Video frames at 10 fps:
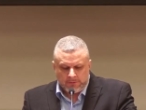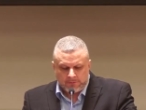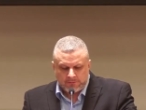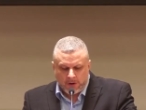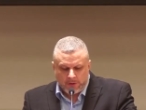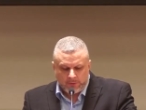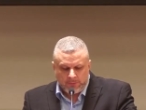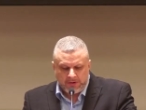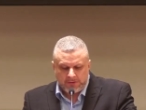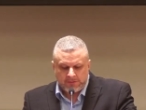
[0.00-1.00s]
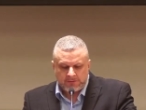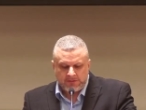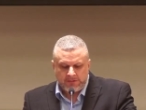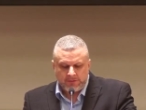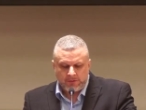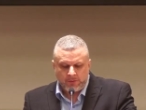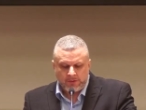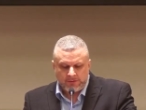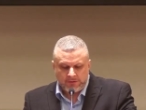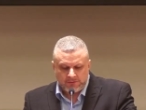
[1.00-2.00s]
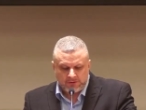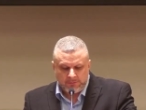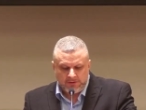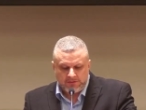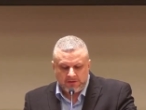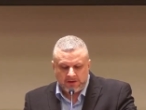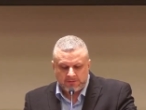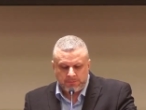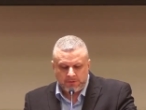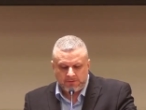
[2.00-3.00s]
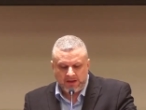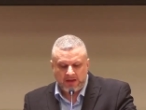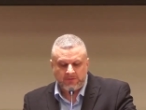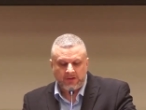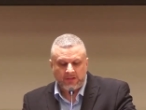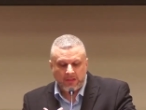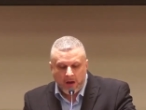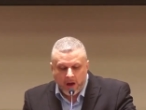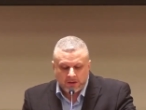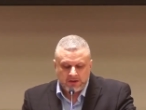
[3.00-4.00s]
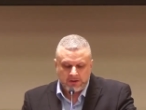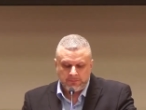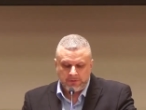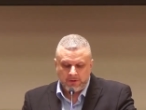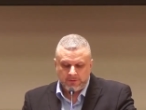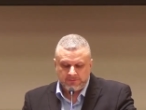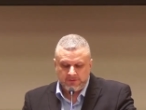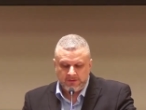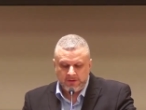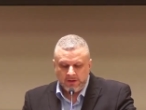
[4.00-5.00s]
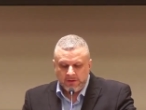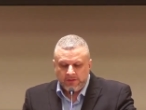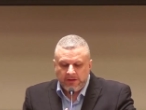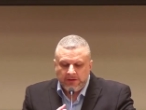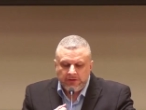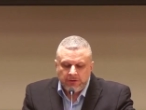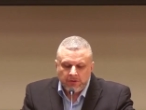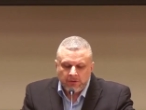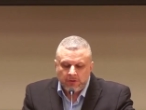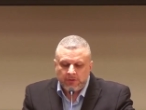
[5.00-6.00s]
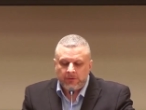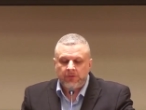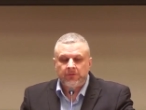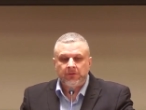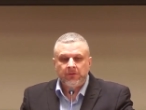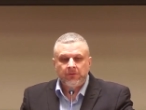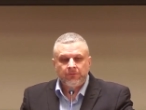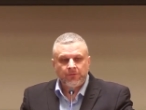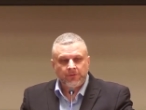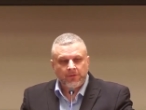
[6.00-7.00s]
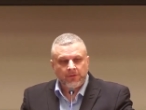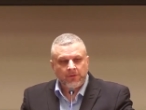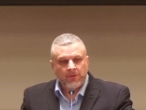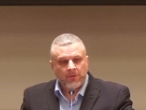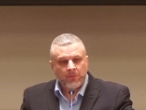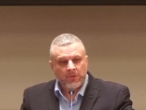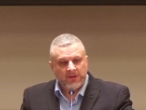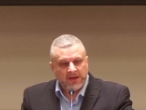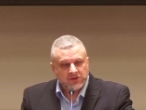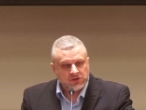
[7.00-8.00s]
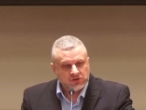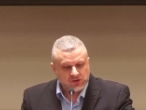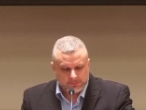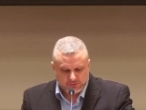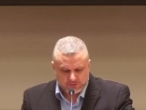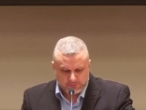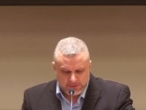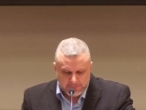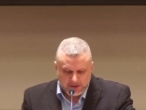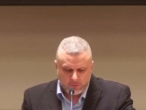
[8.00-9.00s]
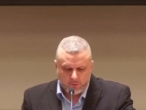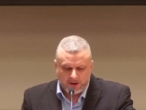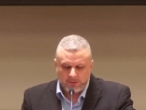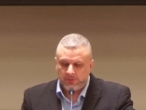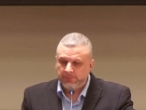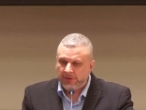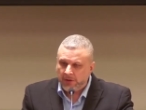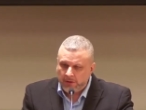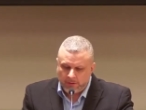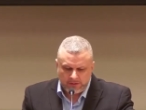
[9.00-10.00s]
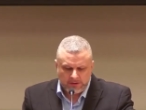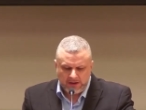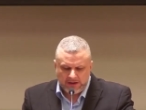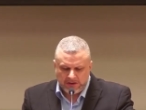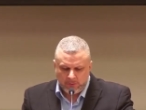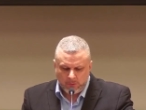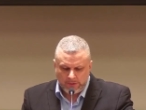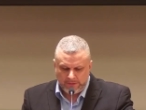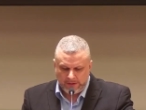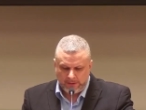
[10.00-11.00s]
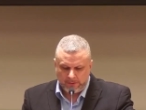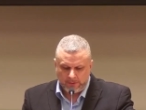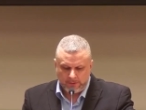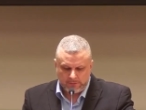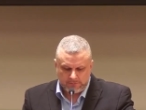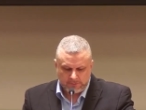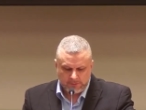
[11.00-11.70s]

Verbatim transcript: sorrow and repentance led the Corinthians to be desperate, to have a longing, Paul said. They, they yearned for their relationships to be made right with Paul and anyone they hurt.